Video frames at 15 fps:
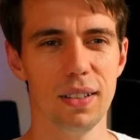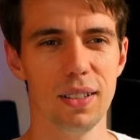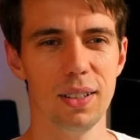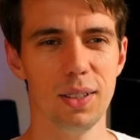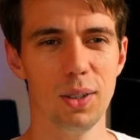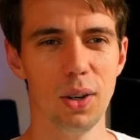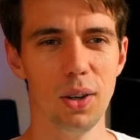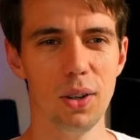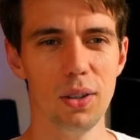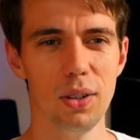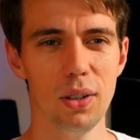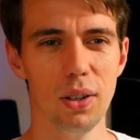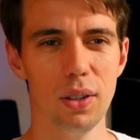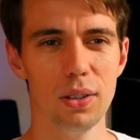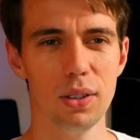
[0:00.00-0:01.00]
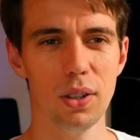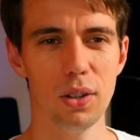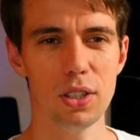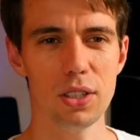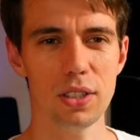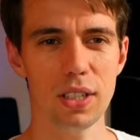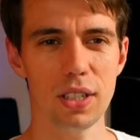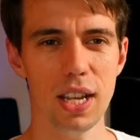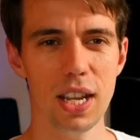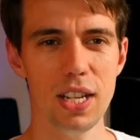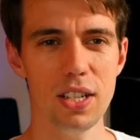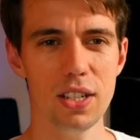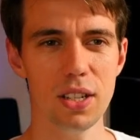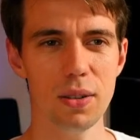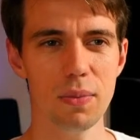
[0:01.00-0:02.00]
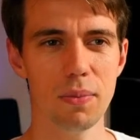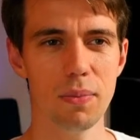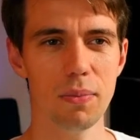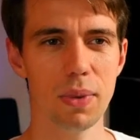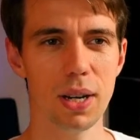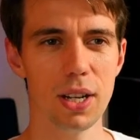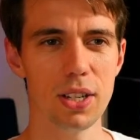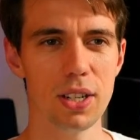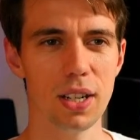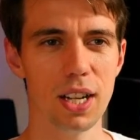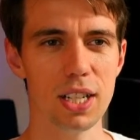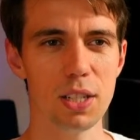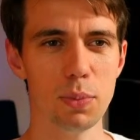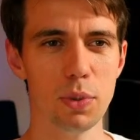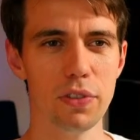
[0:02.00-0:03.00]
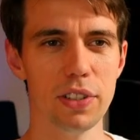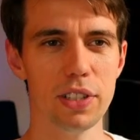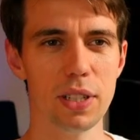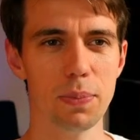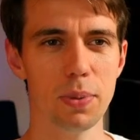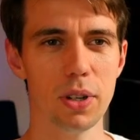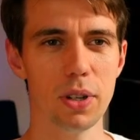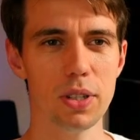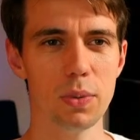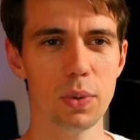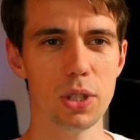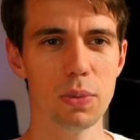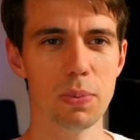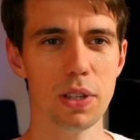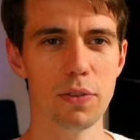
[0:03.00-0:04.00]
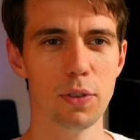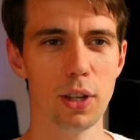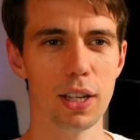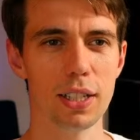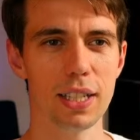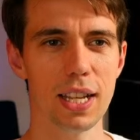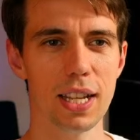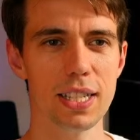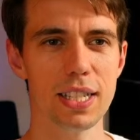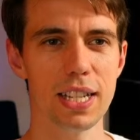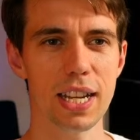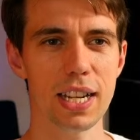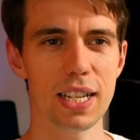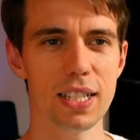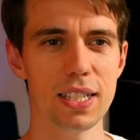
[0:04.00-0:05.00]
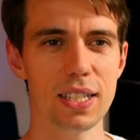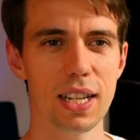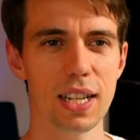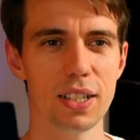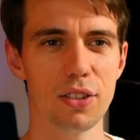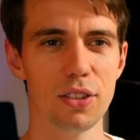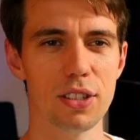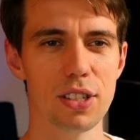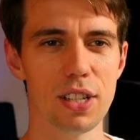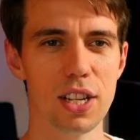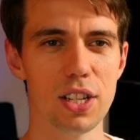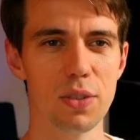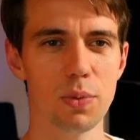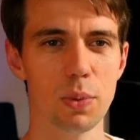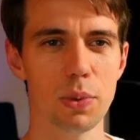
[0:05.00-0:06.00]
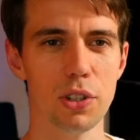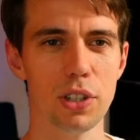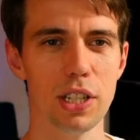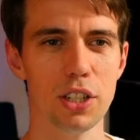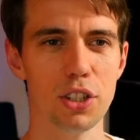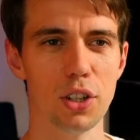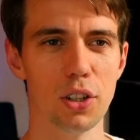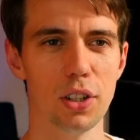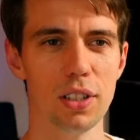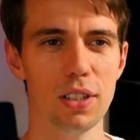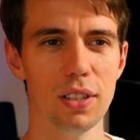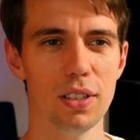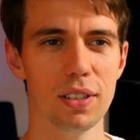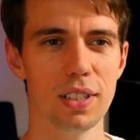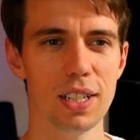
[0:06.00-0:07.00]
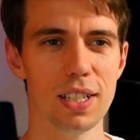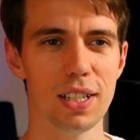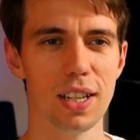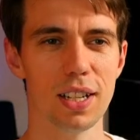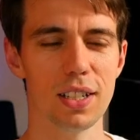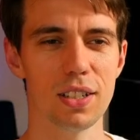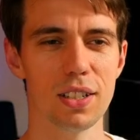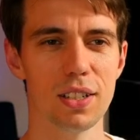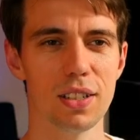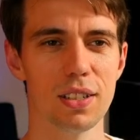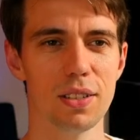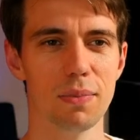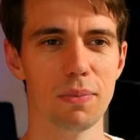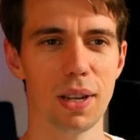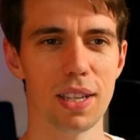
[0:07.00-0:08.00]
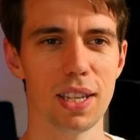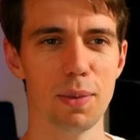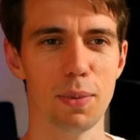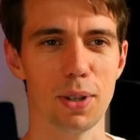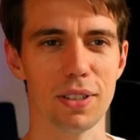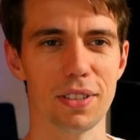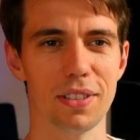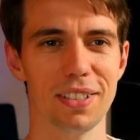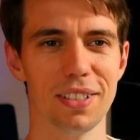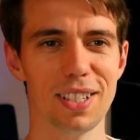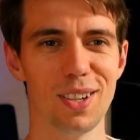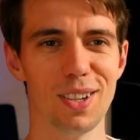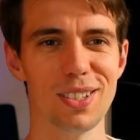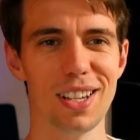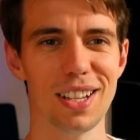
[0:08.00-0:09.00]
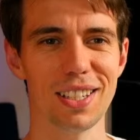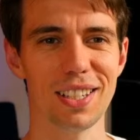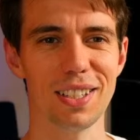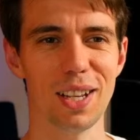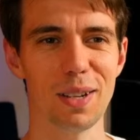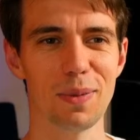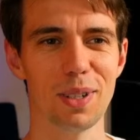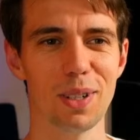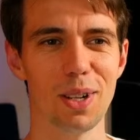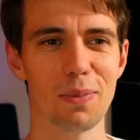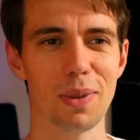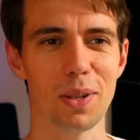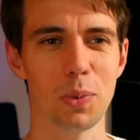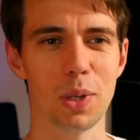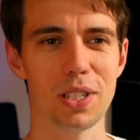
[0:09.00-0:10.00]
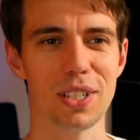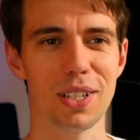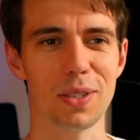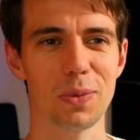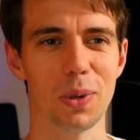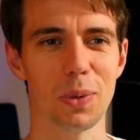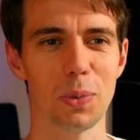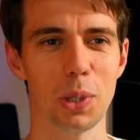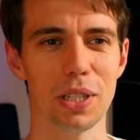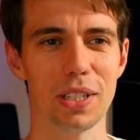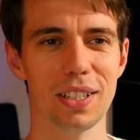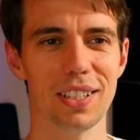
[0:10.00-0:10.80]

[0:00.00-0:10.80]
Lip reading: You know, on those Asian martial arts movies, the person would speak for like 10 seconds and the translation would be really short. That's like my keyboard. Sounds like he typed a lot, but it was just one word.